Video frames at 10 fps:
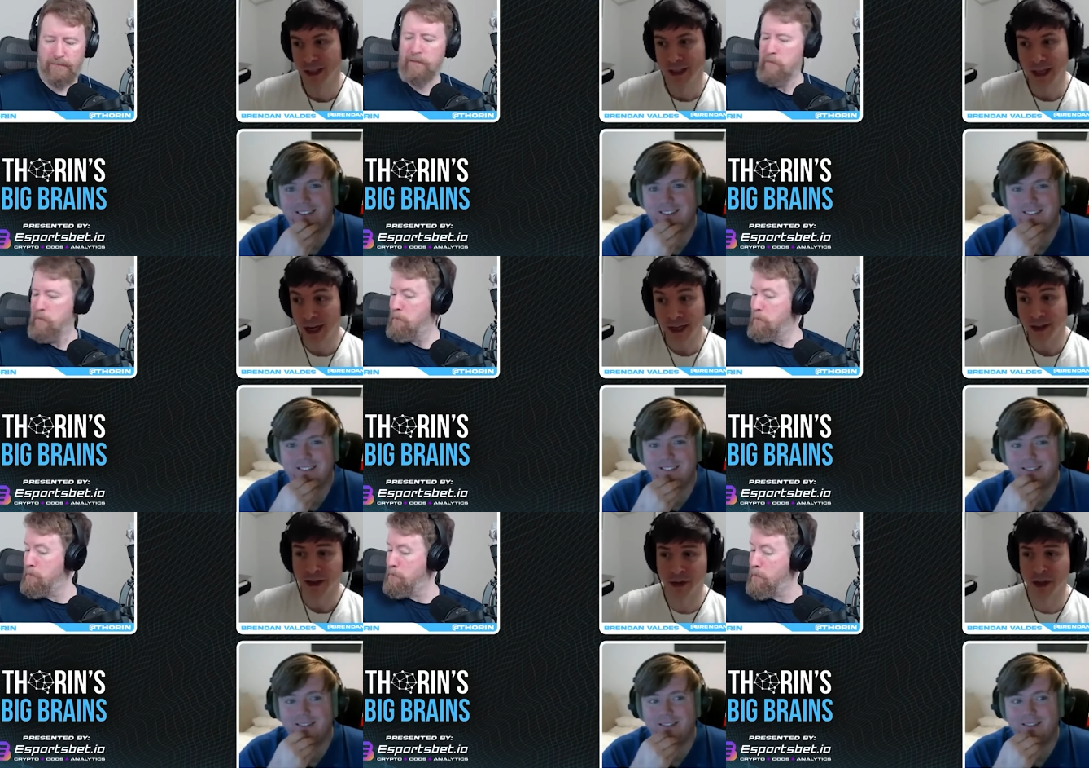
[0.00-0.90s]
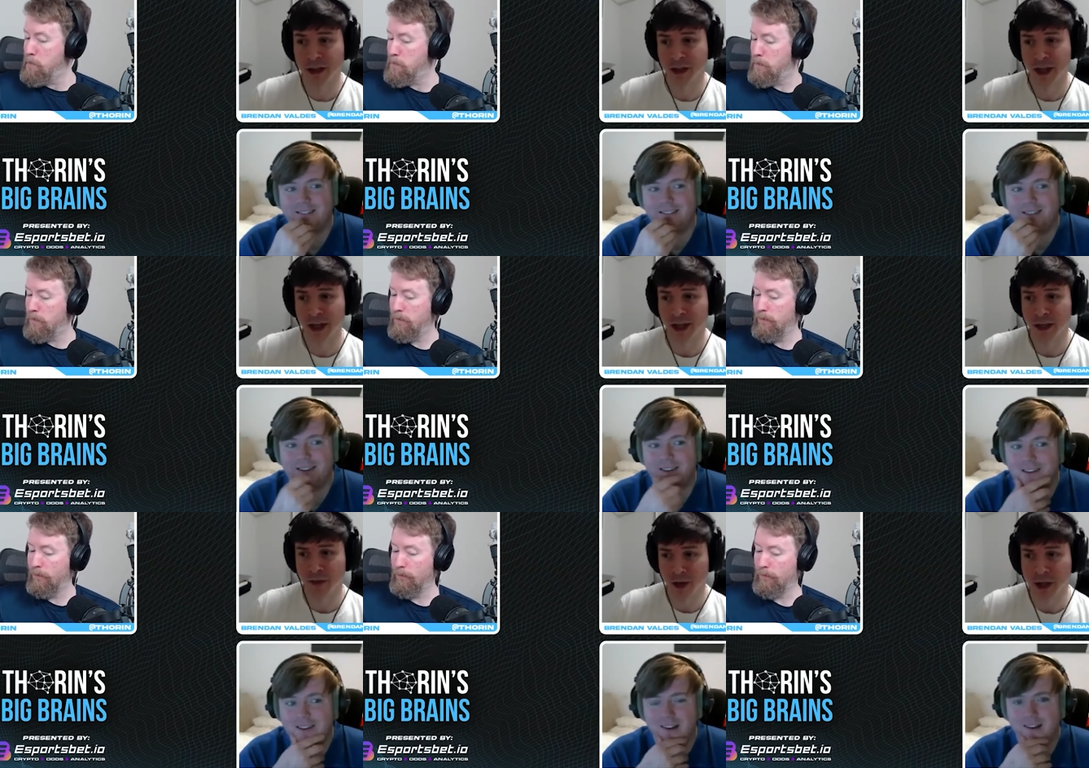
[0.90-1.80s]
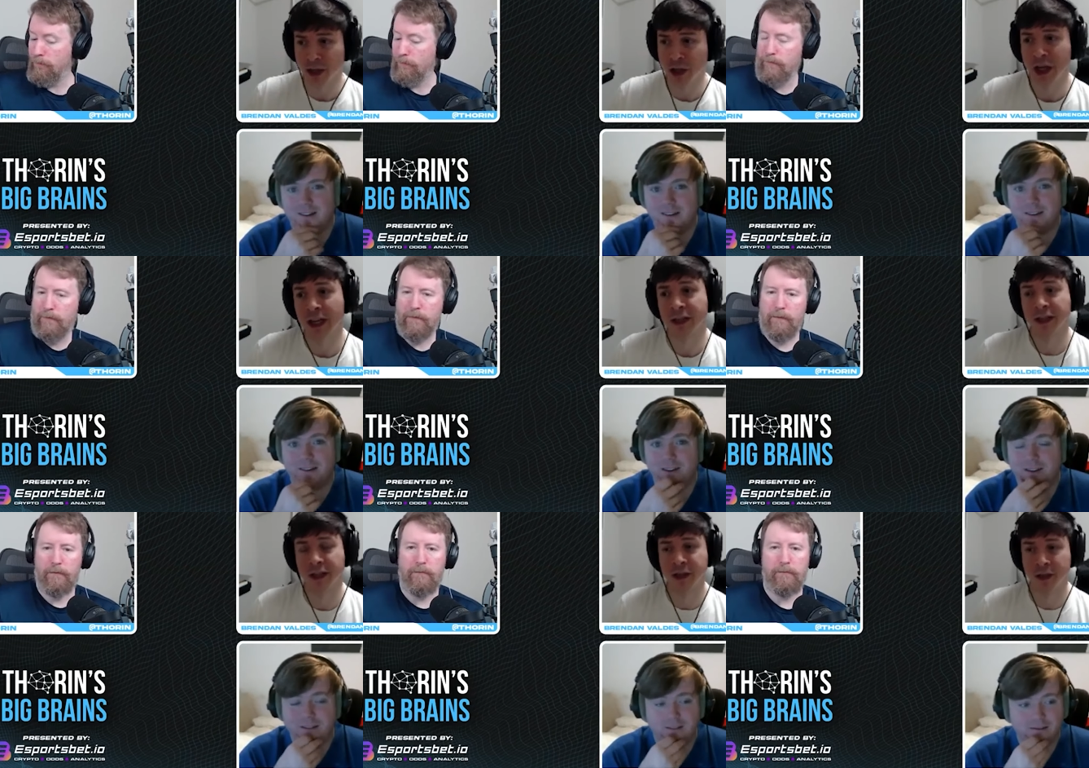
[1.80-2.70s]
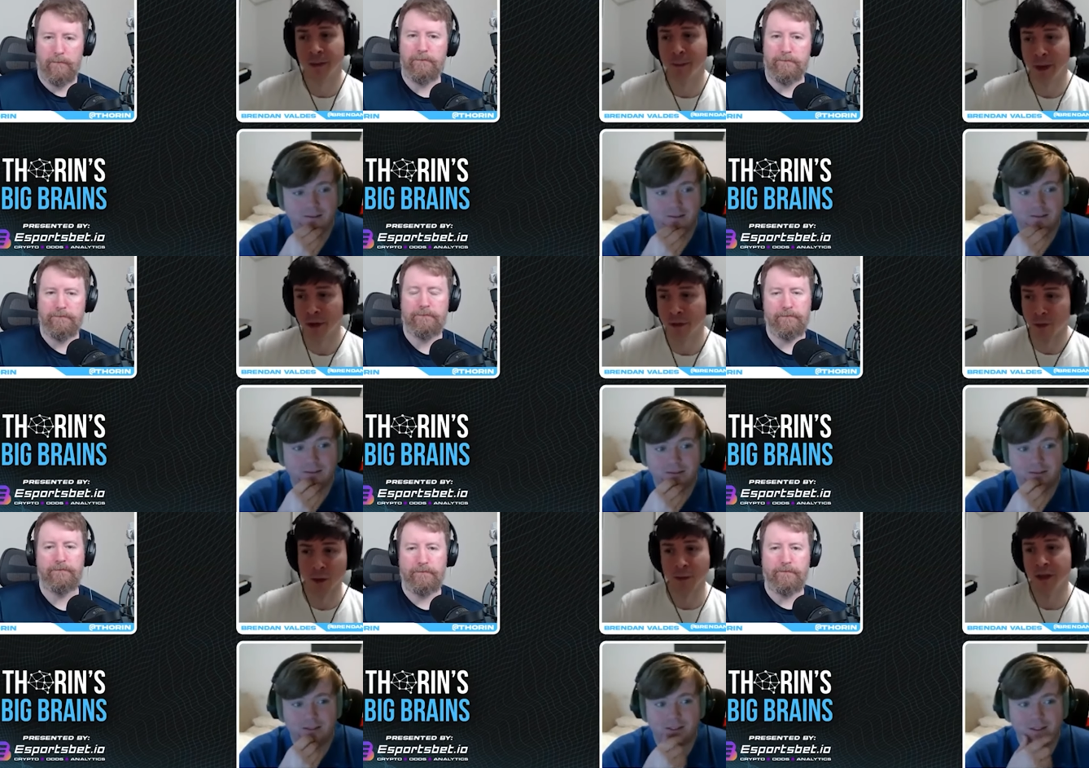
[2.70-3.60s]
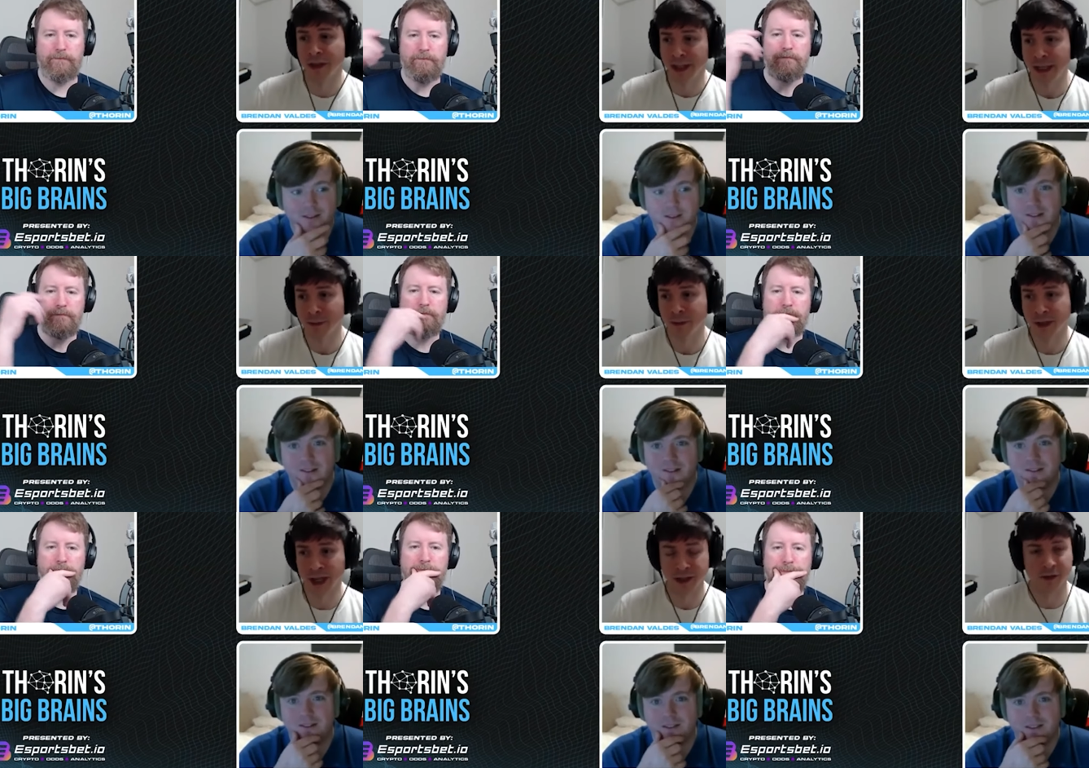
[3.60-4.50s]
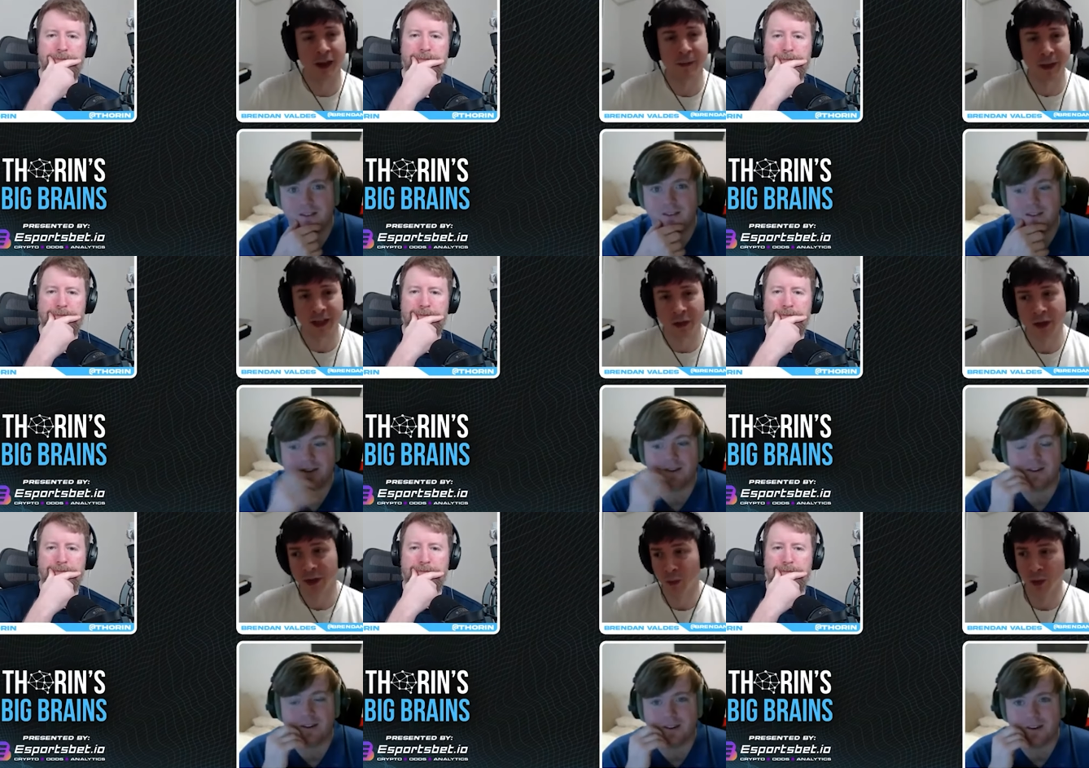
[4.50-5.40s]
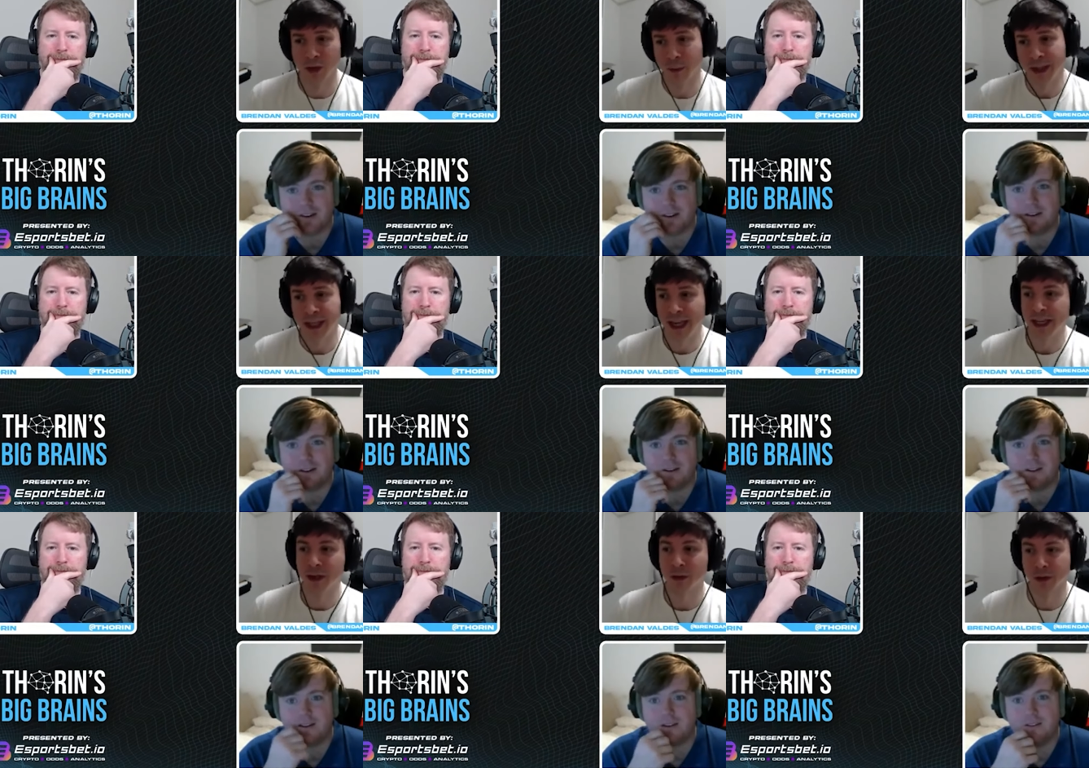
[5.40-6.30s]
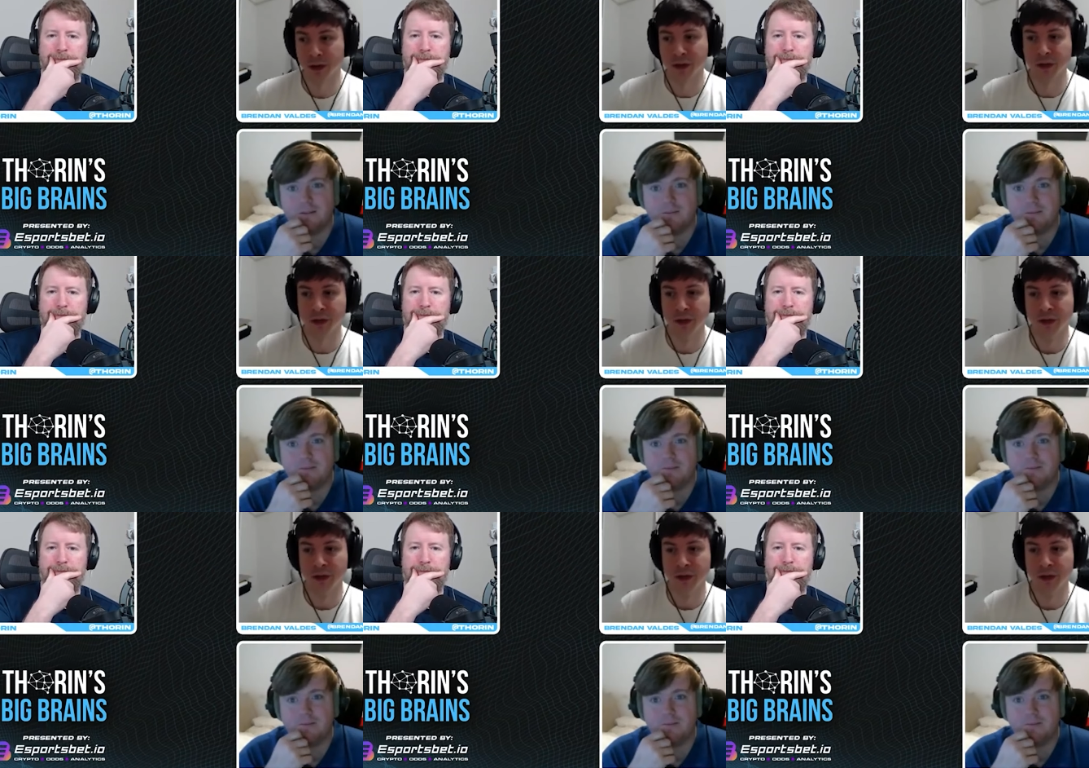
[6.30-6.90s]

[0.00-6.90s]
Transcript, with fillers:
Speaker 1: yeah, I think there is a very good chance that some better formed teams as a five-man unit will beat K T Rolster